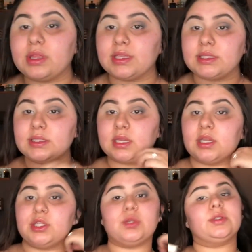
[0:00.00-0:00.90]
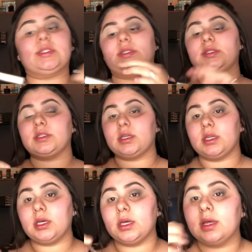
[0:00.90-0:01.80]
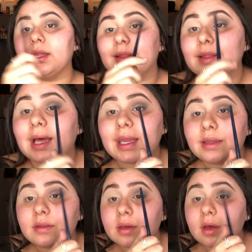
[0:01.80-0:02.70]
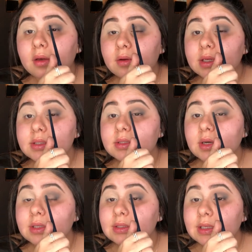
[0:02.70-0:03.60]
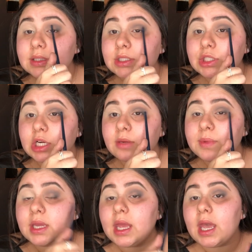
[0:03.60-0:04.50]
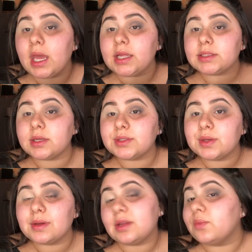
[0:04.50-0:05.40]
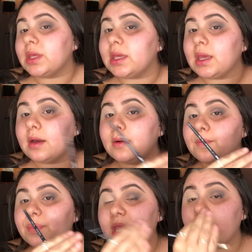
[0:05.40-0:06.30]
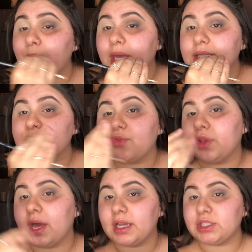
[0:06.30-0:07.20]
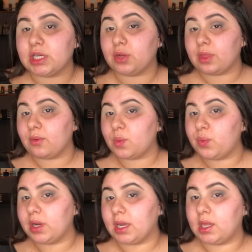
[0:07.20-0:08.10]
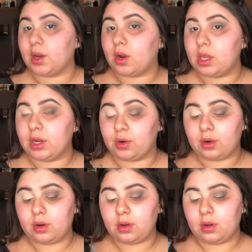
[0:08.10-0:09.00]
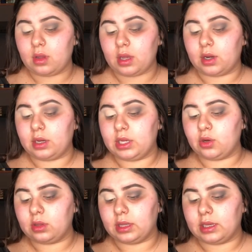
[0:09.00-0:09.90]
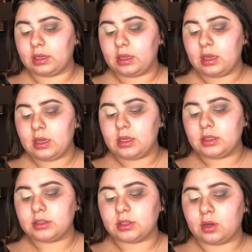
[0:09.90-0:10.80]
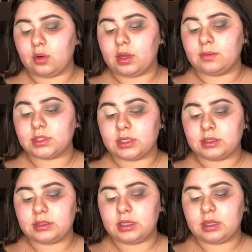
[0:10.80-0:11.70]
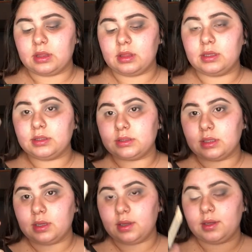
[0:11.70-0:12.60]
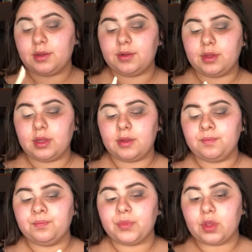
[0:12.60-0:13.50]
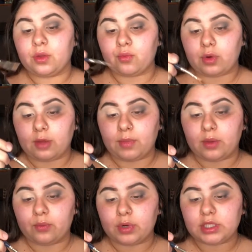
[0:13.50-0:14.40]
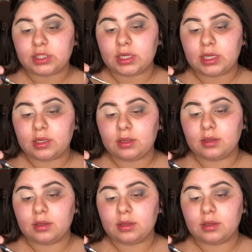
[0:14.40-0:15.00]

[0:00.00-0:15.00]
this is going to do is this is going to line the cut crease so it's nice and sharp. And it's also going to be a base for the eyeshadow that we put on in our inner lid. So I'm just going to take this and rub my brush on it